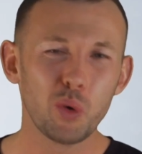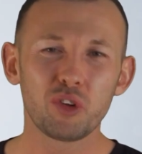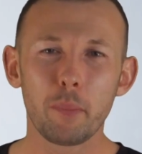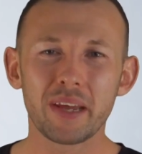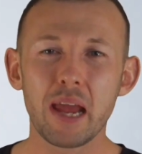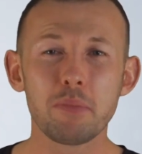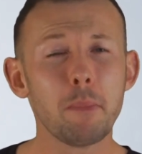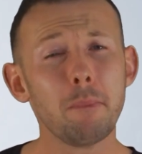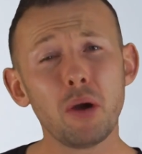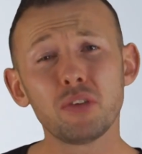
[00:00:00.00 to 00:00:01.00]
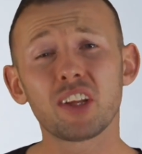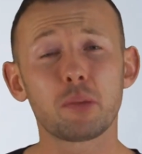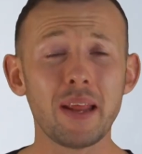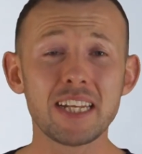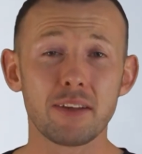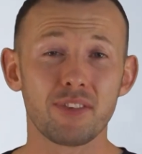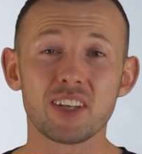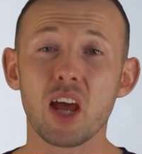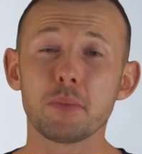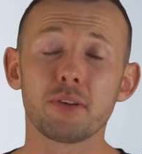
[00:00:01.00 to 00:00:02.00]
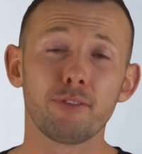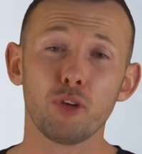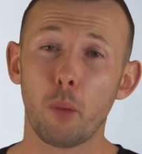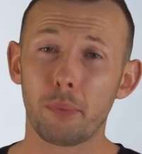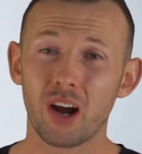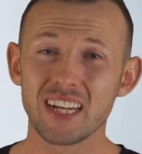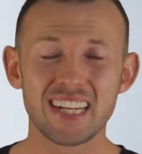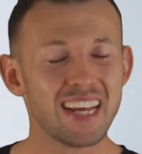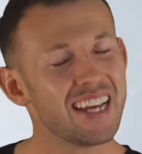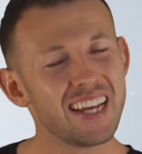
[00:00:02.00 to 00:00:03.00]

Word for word: also became the most expensive in terms of floor price,